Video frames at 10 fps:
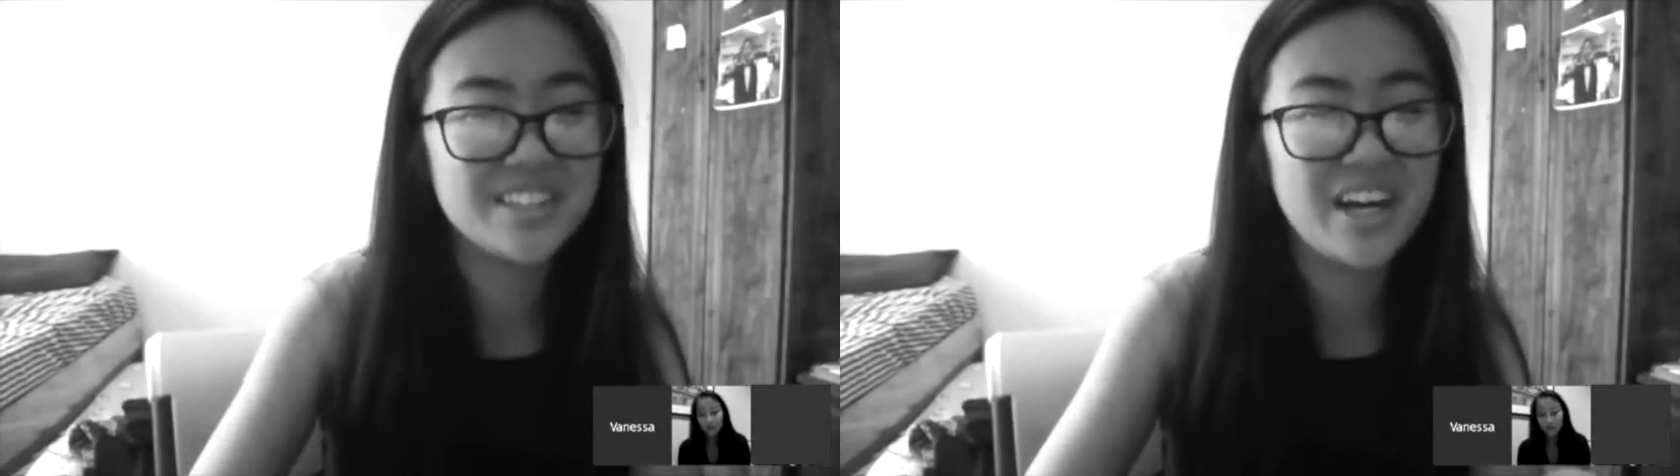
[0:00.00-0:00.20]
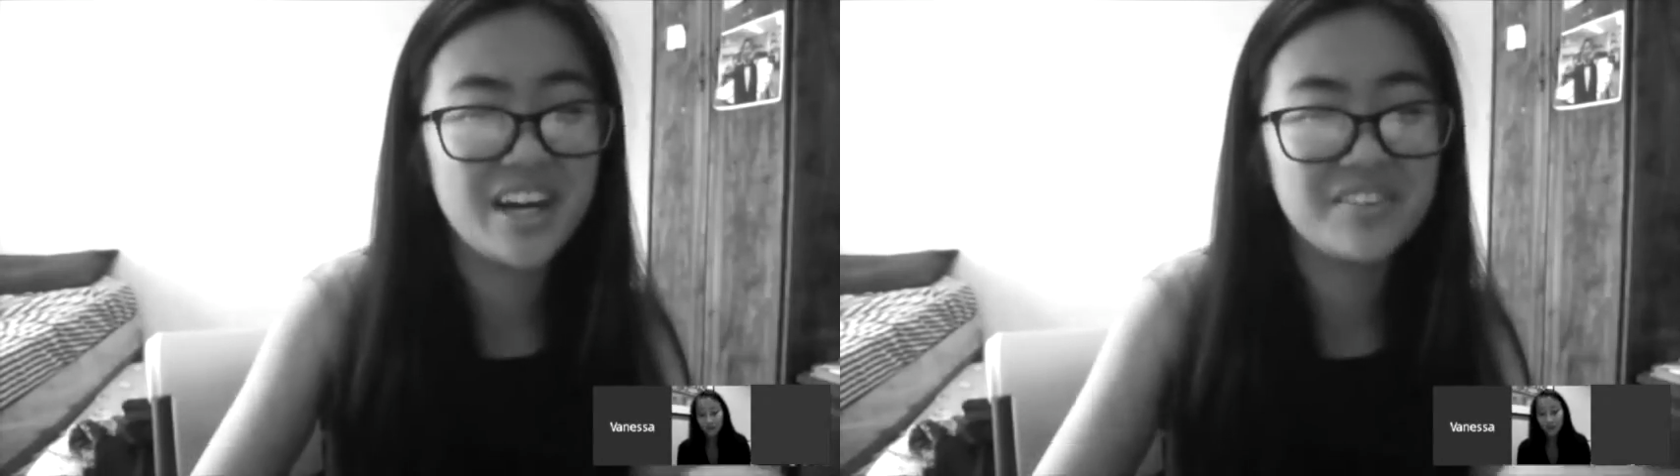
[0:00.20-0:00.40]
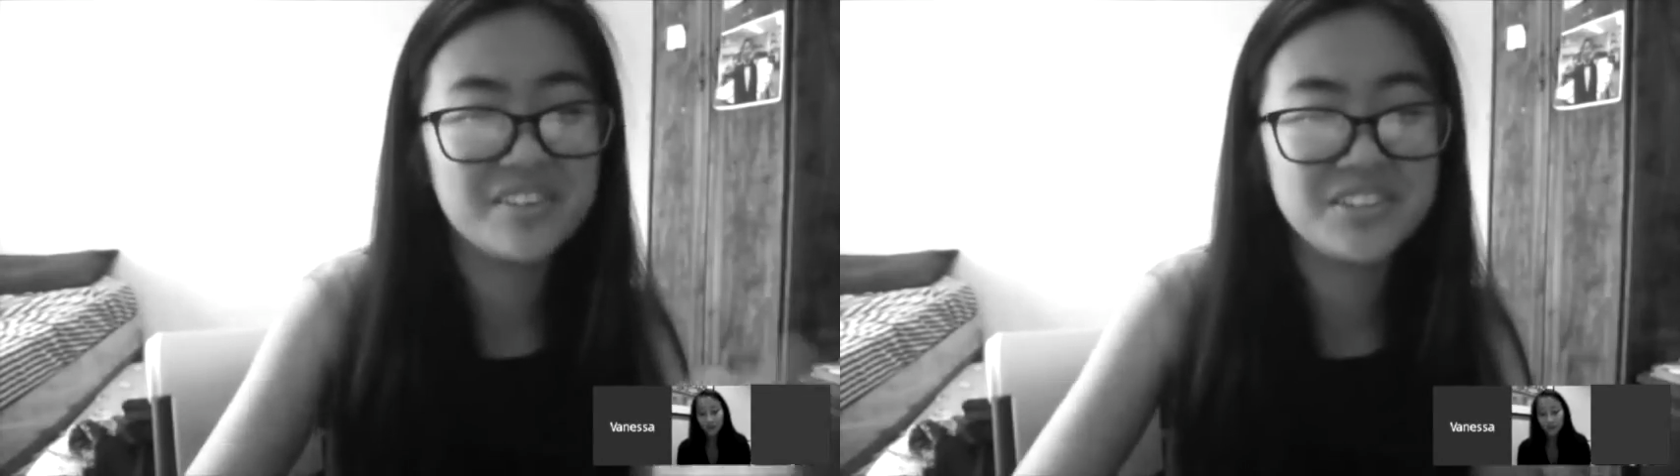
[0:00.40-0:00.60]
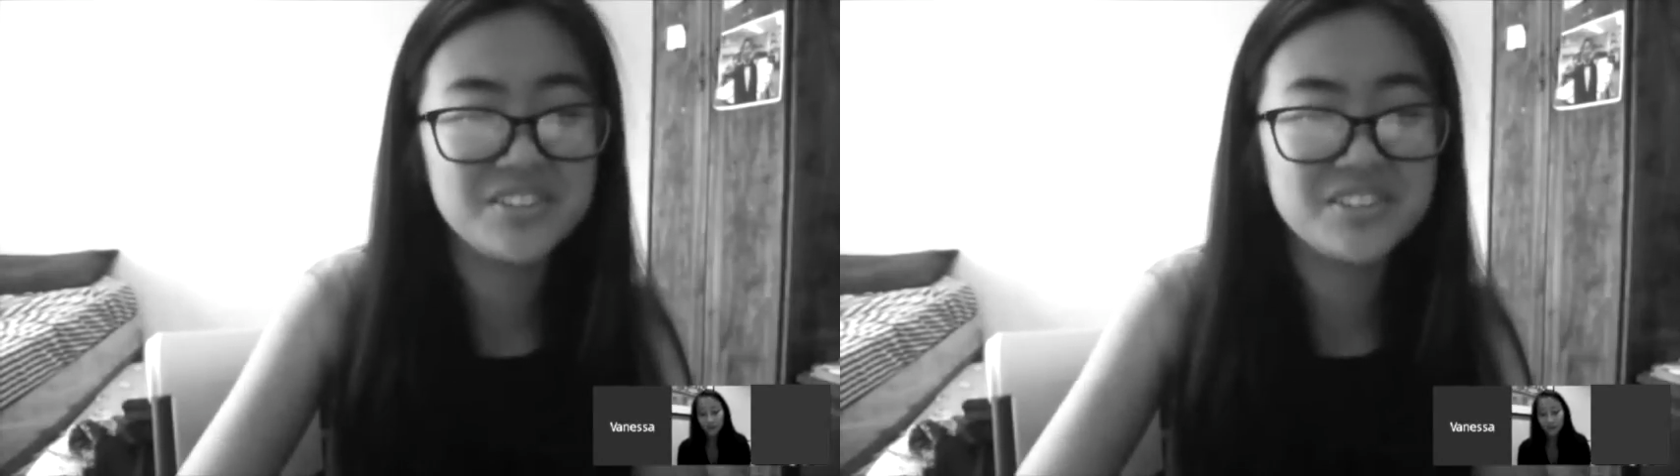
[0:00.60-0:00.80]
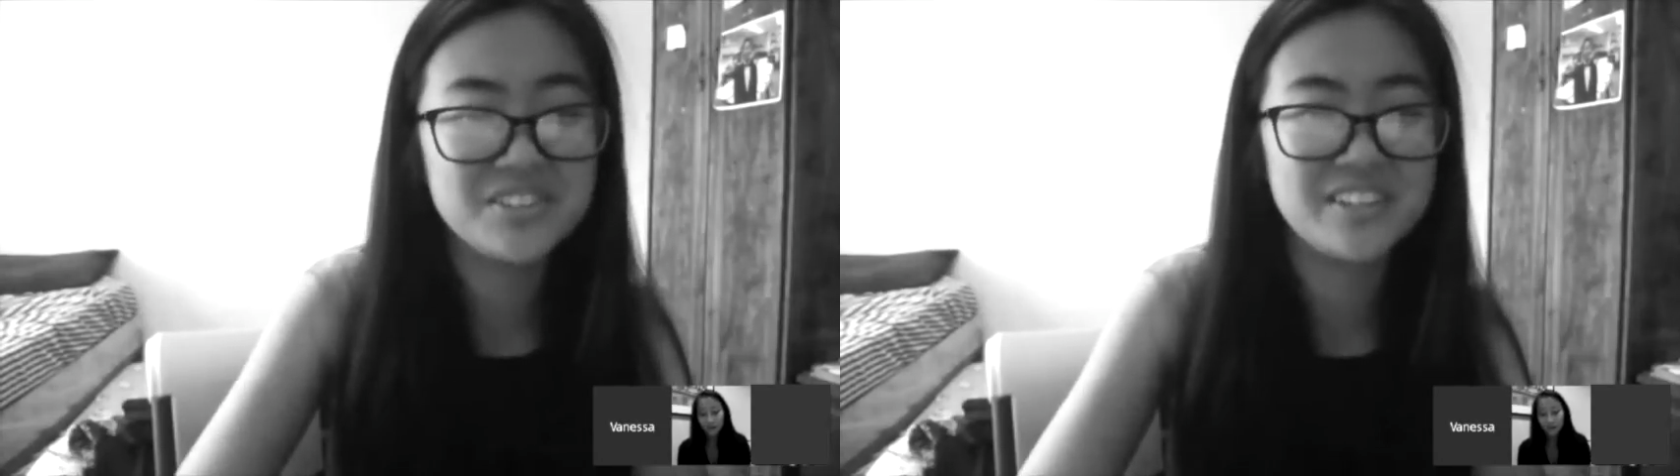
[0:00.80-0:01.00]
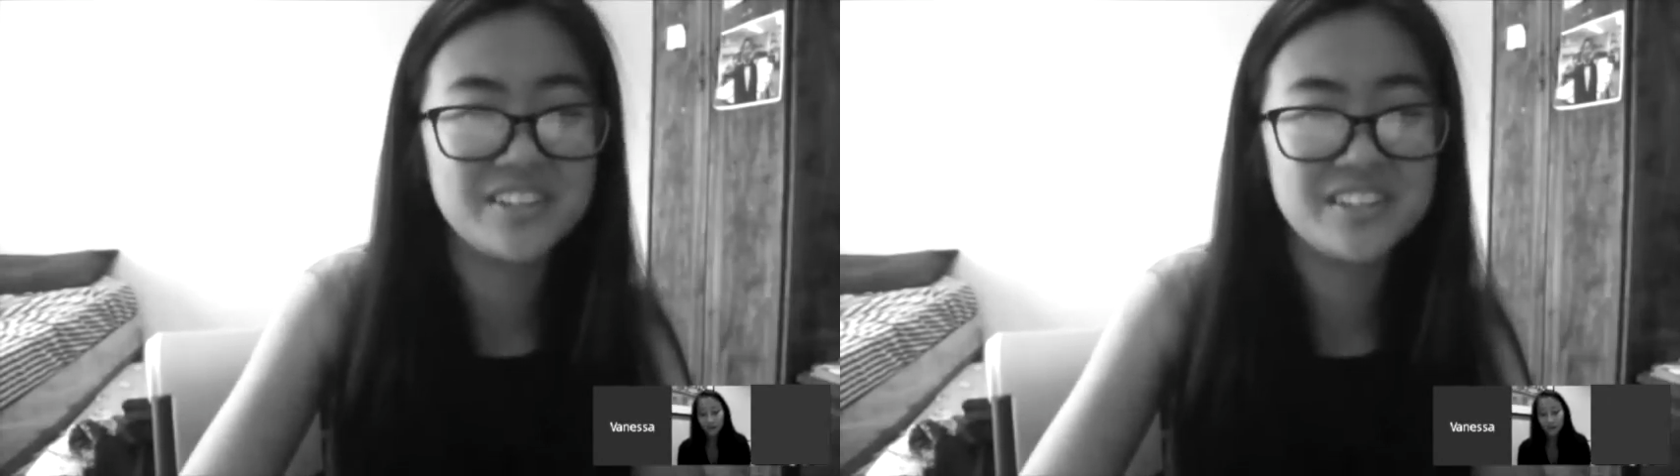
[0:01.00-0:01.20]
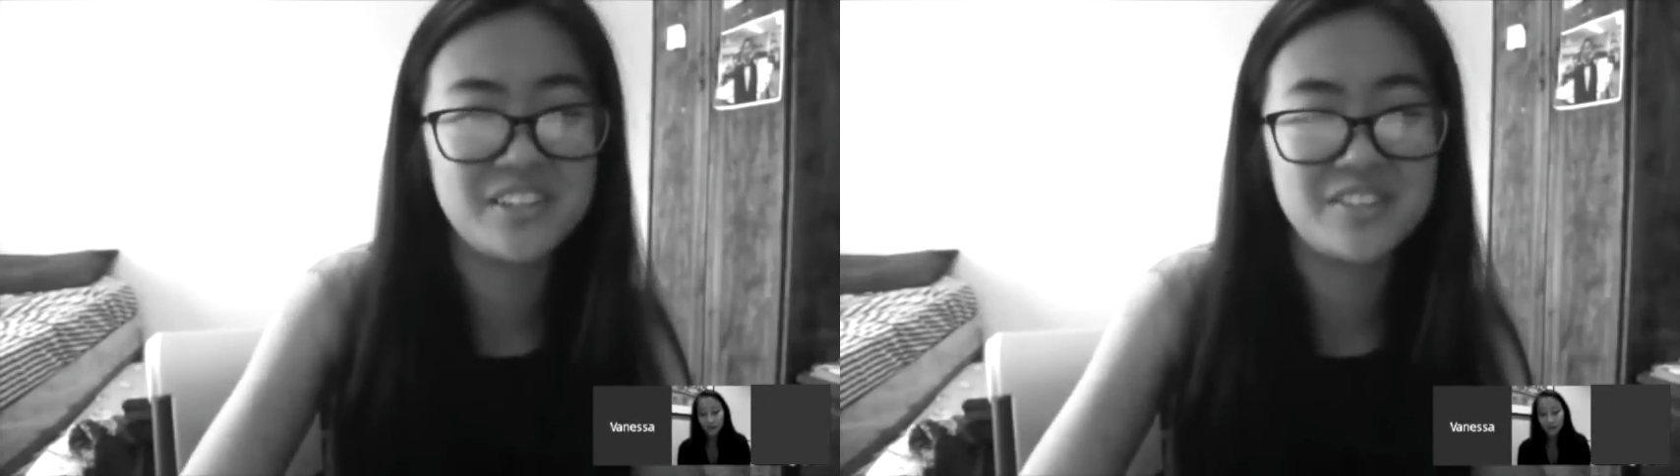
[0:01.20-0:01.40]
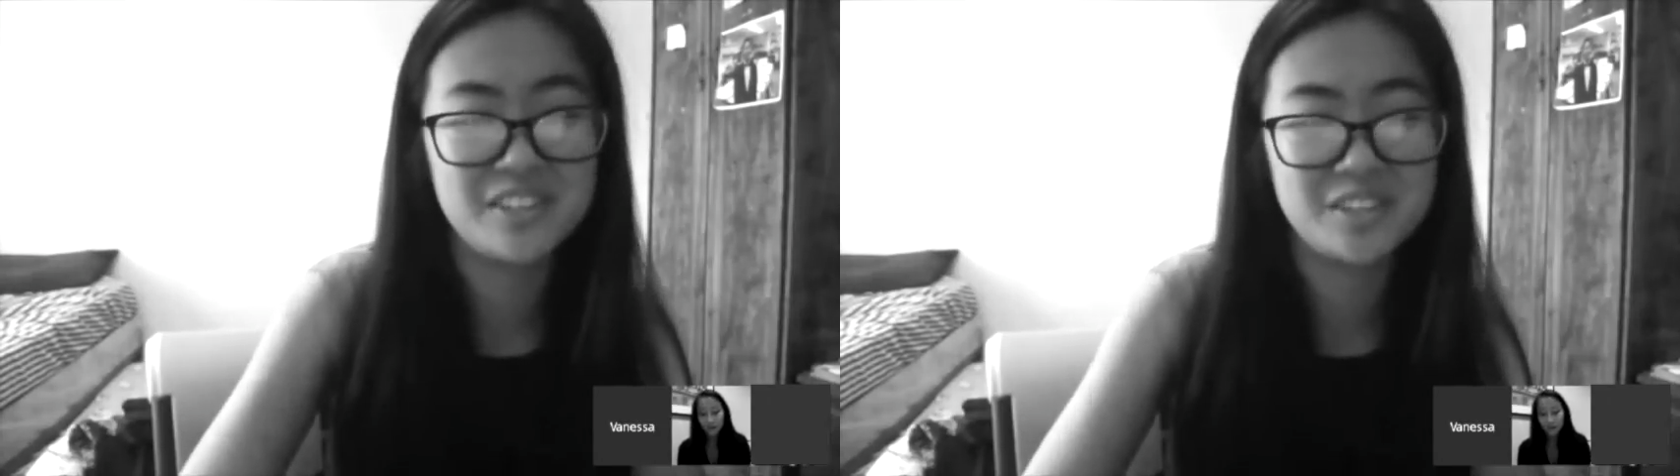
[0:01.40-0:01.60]
So, how would you define
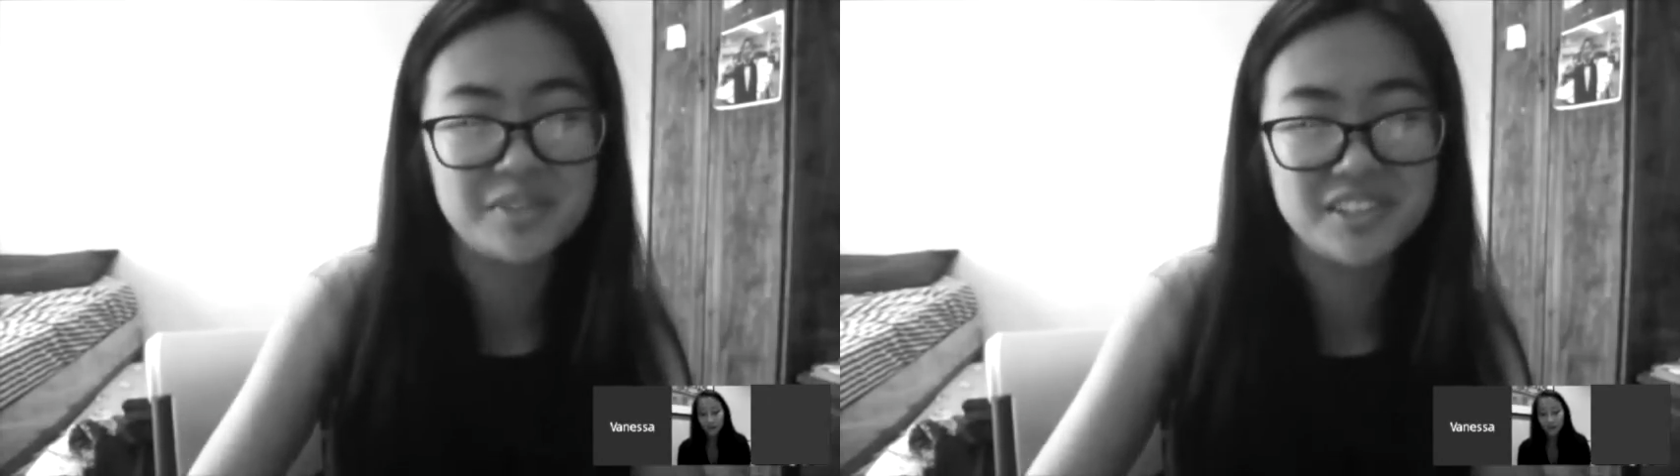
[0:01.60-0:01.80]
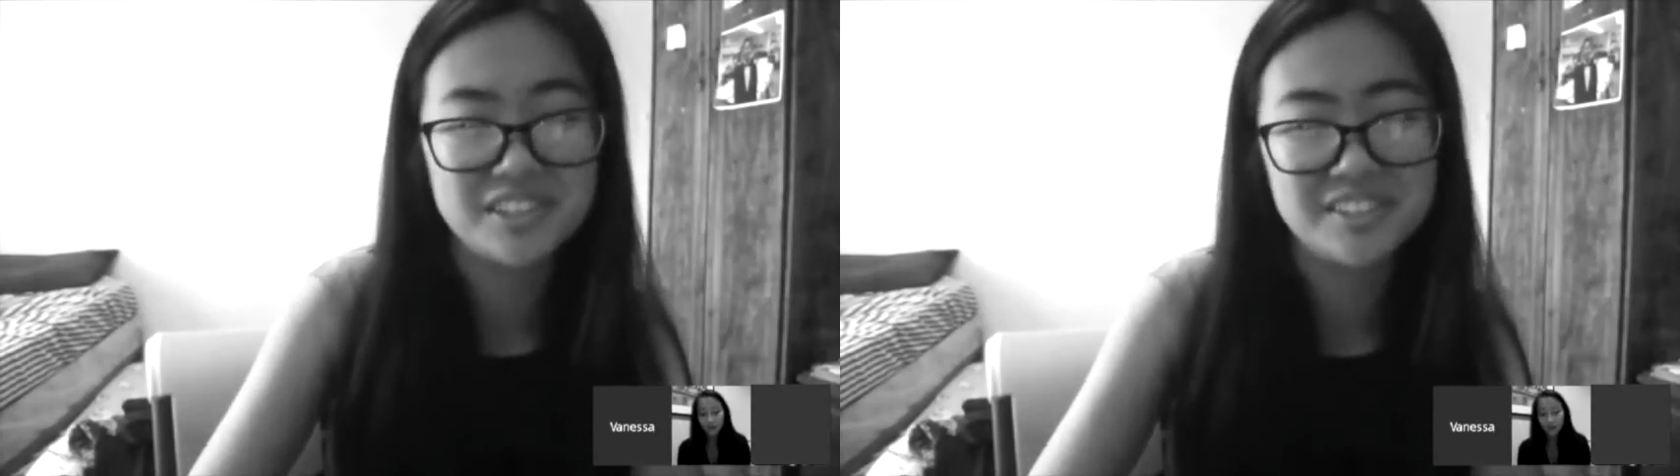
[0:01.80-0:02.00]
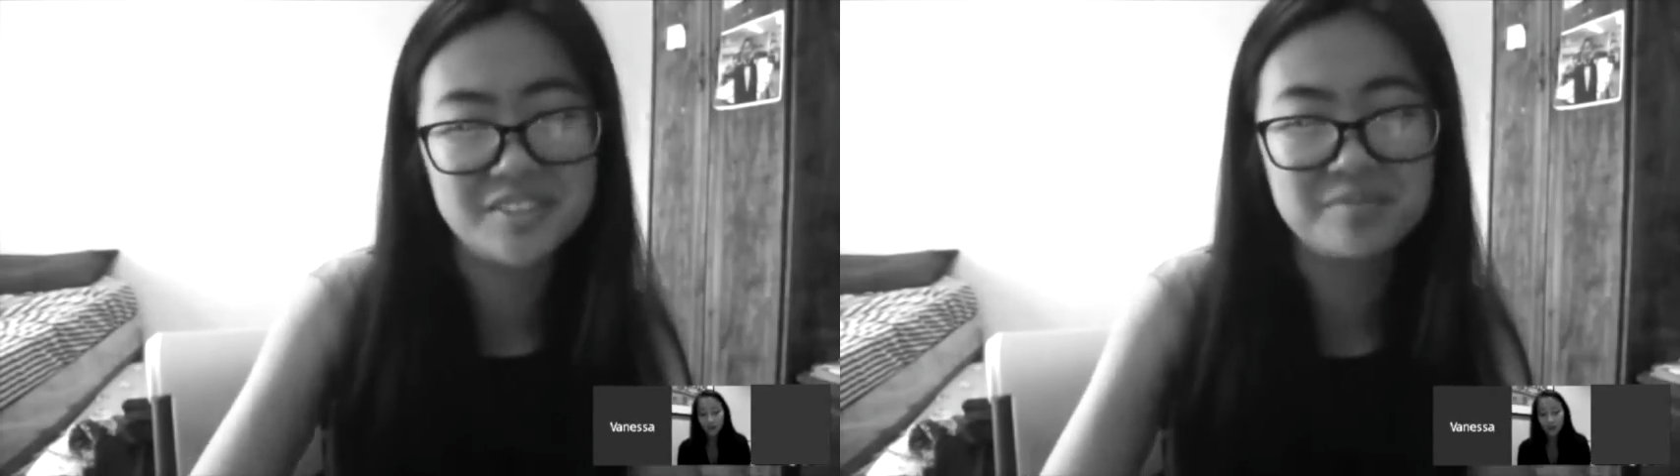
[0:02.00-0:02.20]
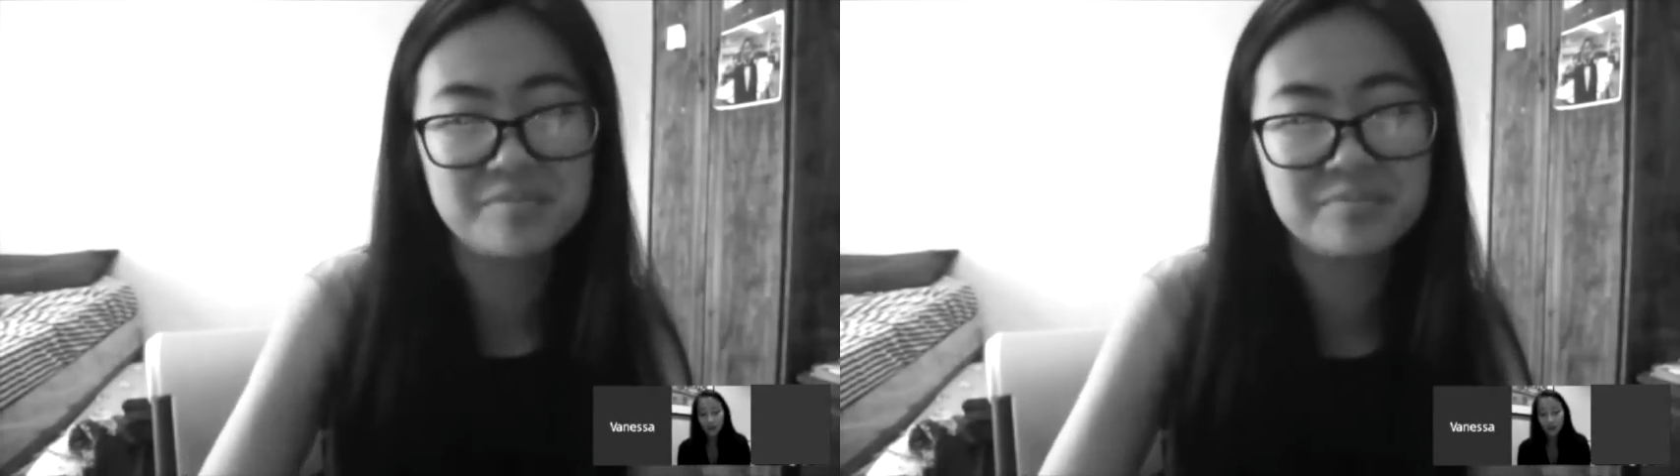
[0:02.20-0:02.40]
yourself as a person?